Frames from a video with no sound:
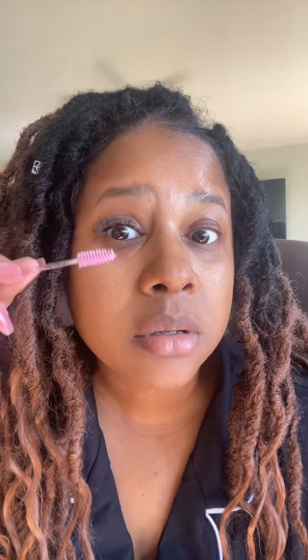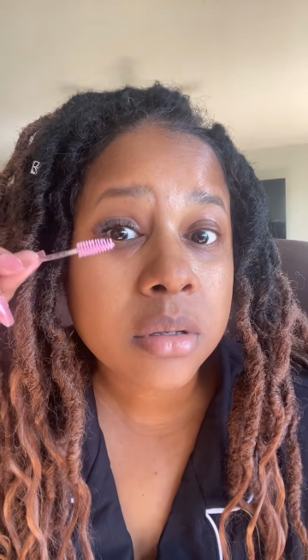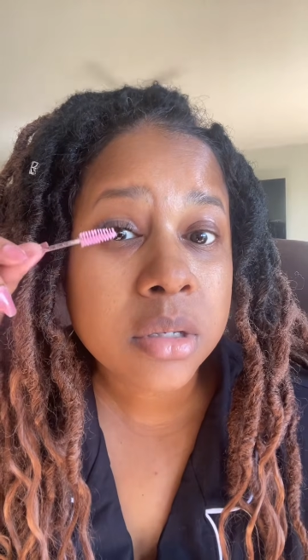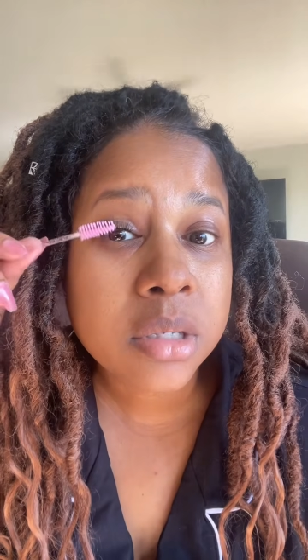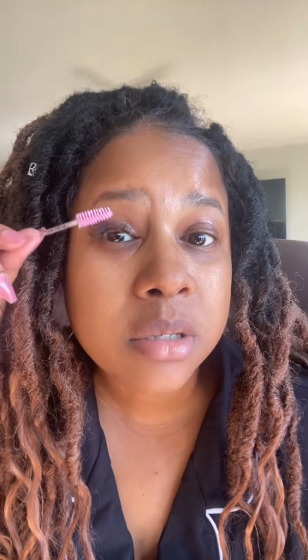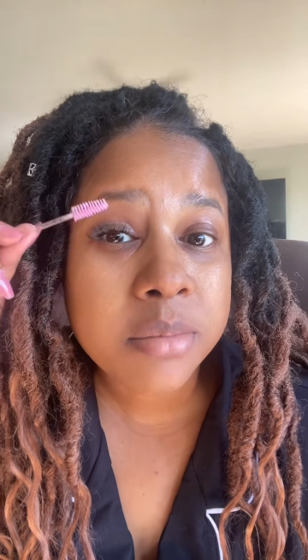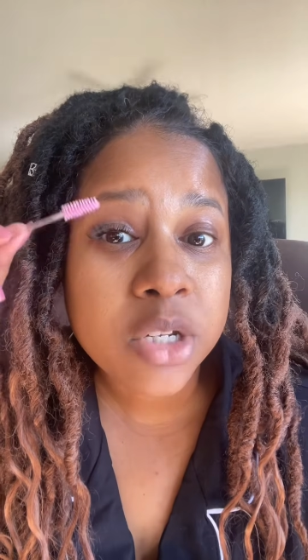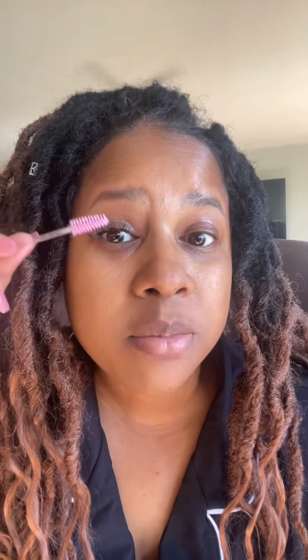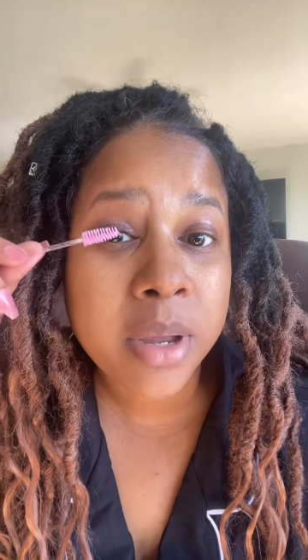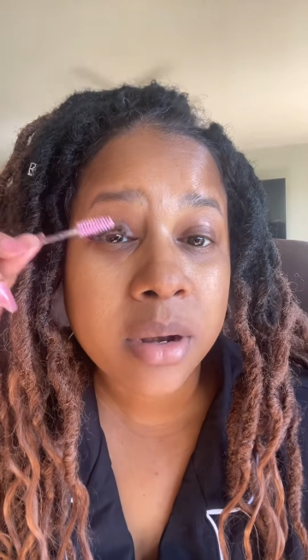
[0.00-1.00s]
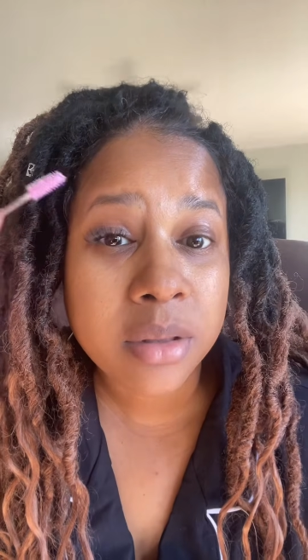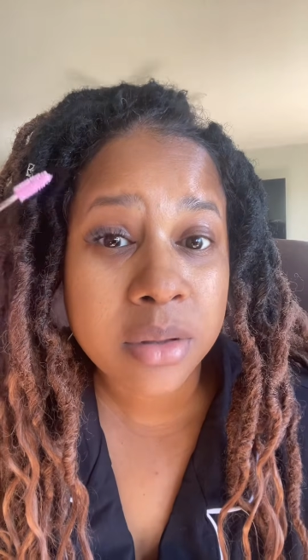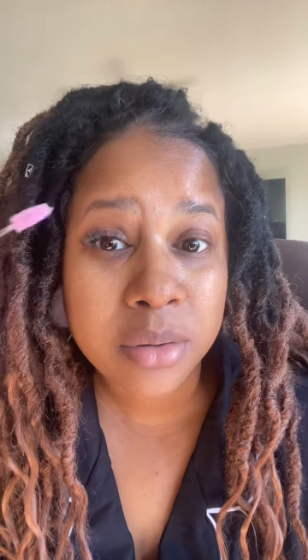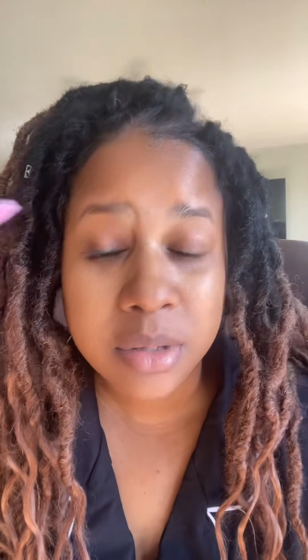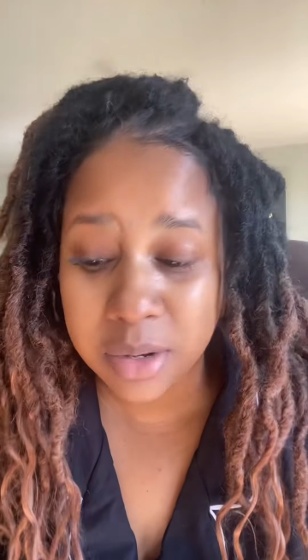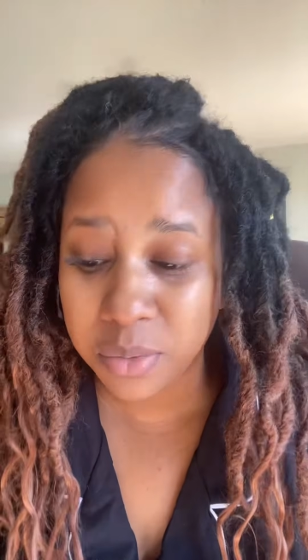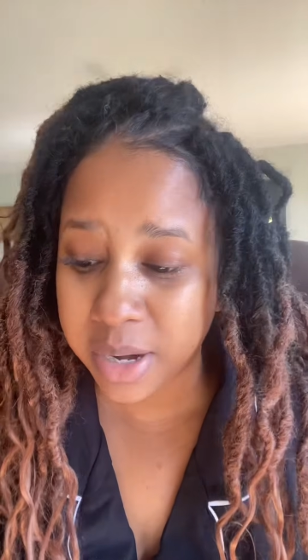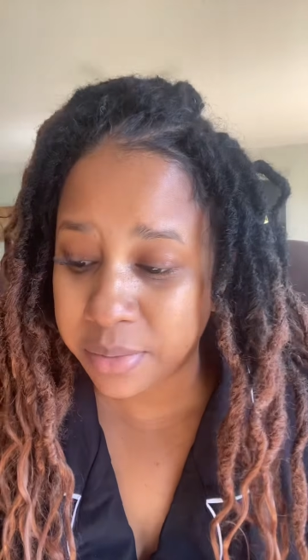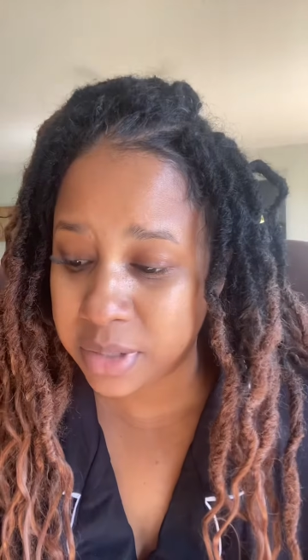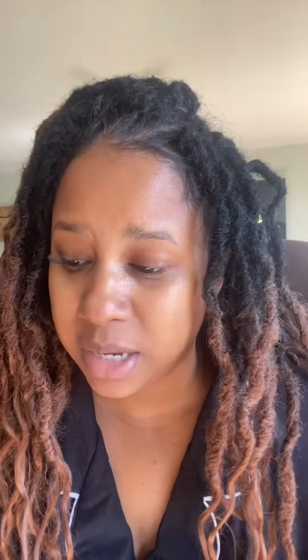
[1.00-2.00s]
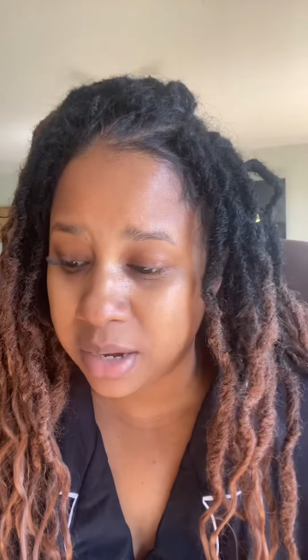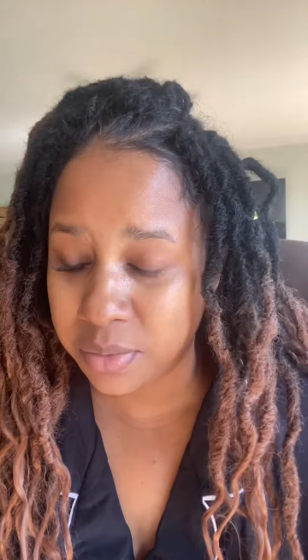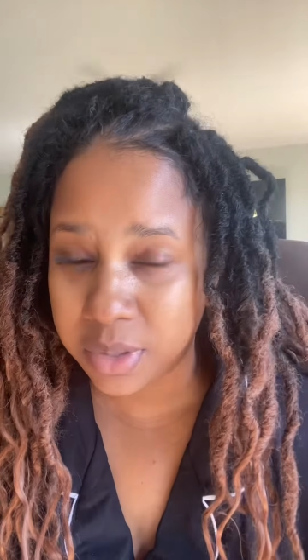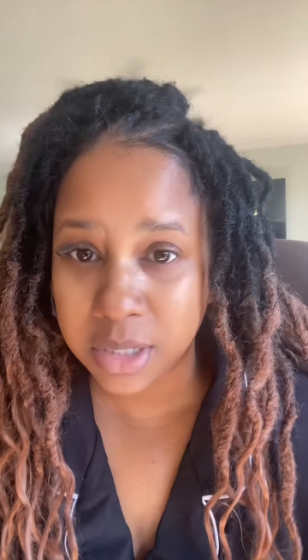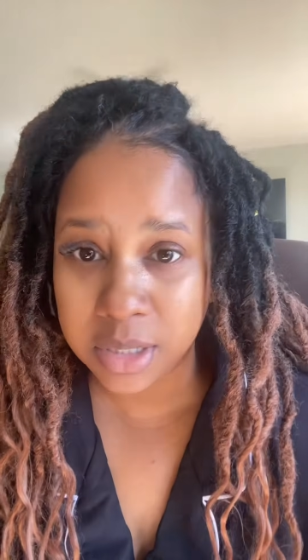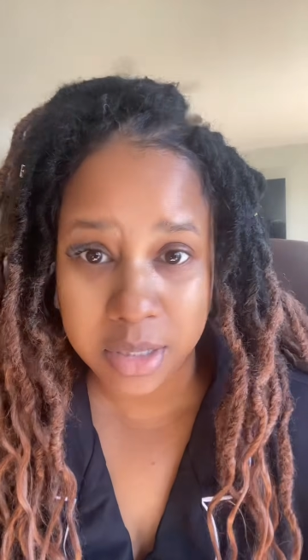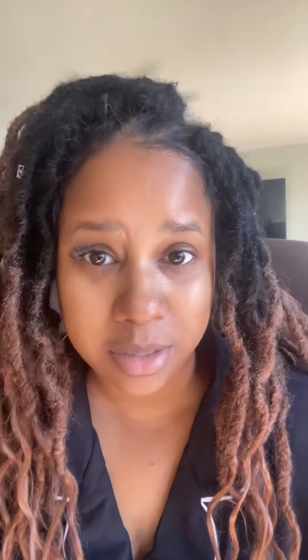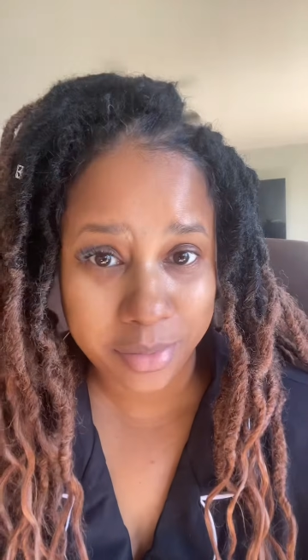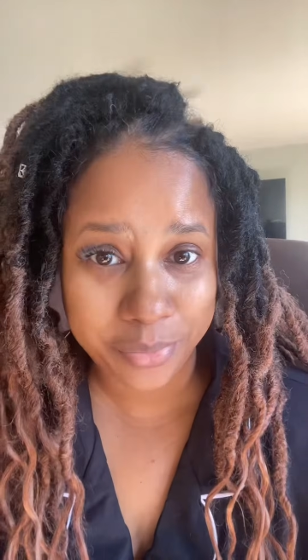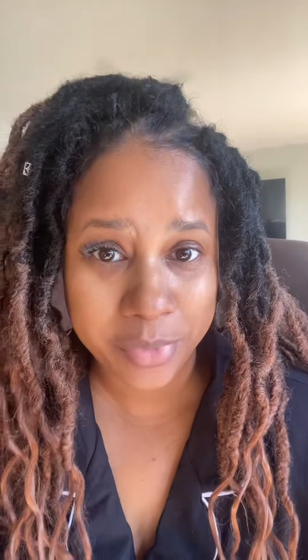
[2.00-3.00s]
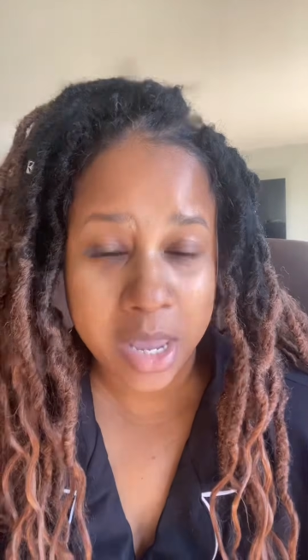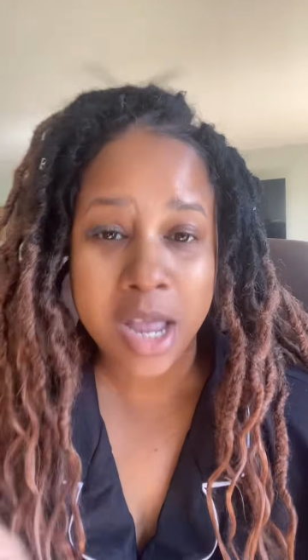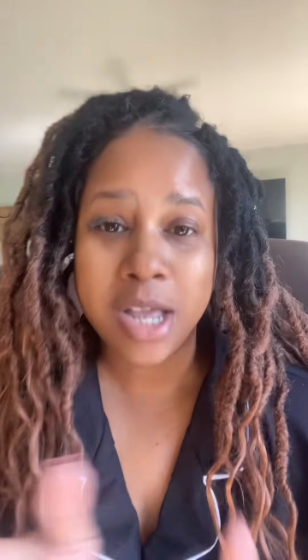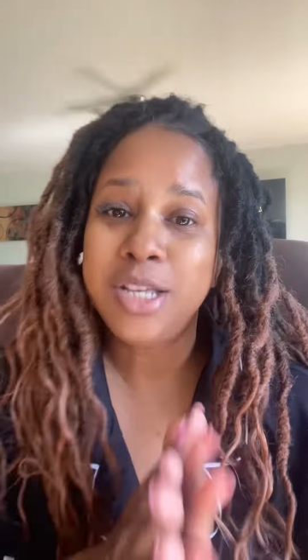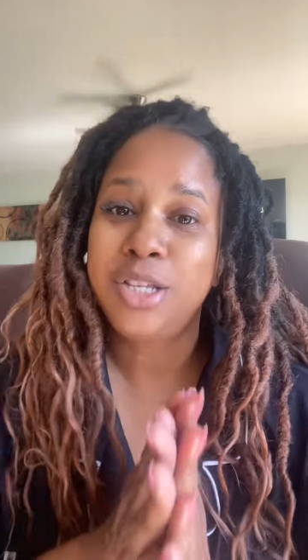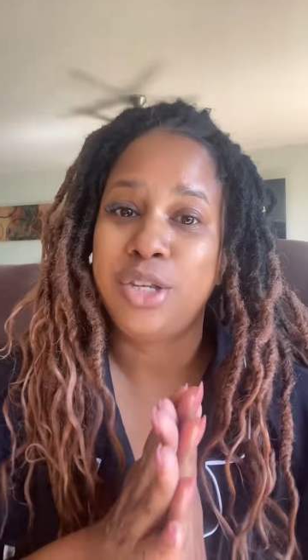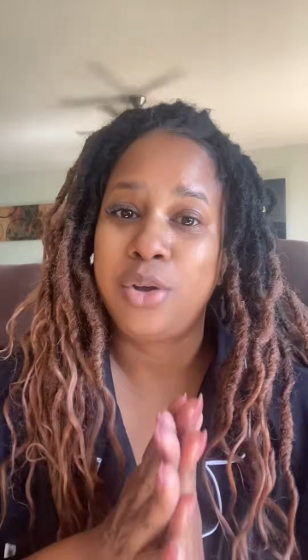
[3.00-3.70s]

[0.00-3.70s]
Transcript: This is much better though than what I was getting with the seal. So